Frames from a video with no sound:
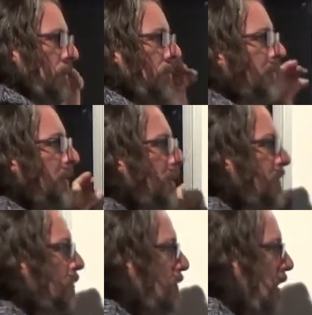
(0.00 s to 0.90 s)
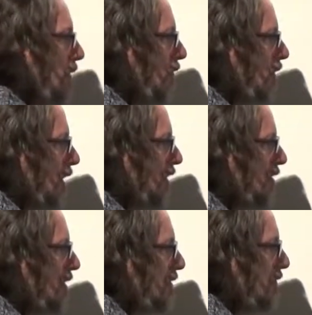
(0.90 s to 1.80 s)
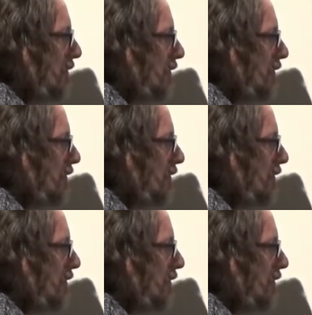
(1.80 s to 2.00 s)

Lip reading: different here. So we talk about religion.